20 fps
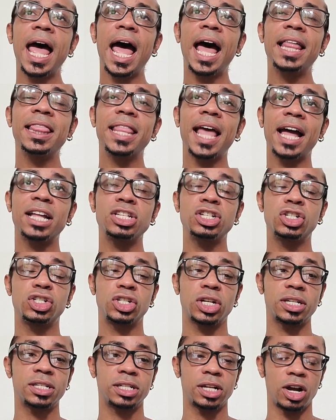And that's
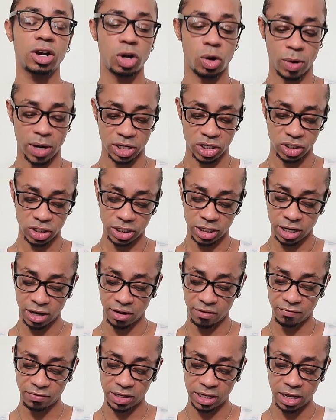just a question
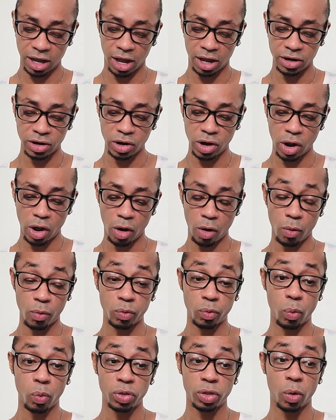of the
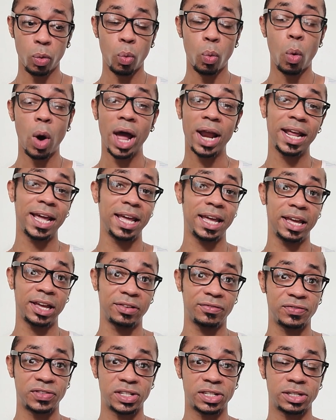unknown, the what
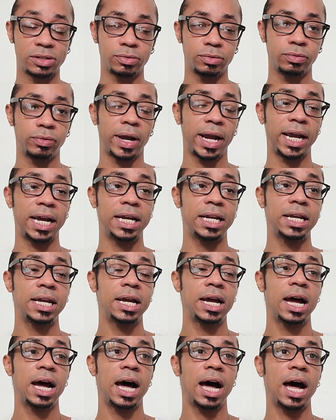ifs, right?
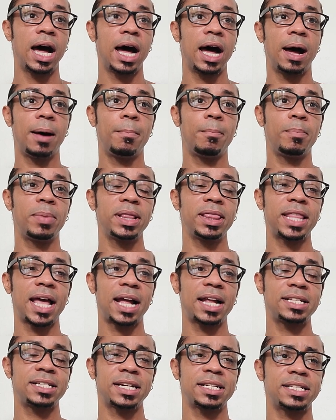Um, but
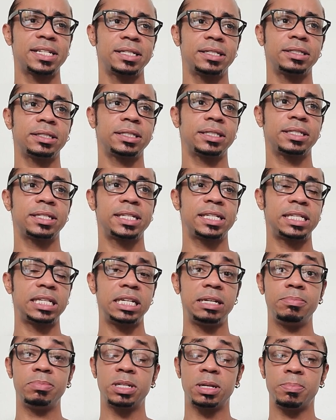that doesn't
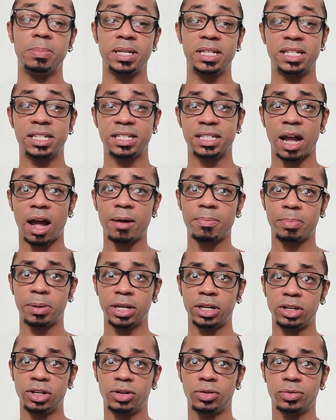seem to be
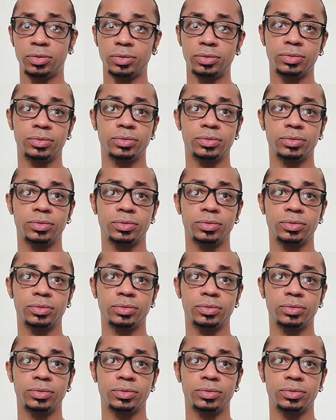stopping you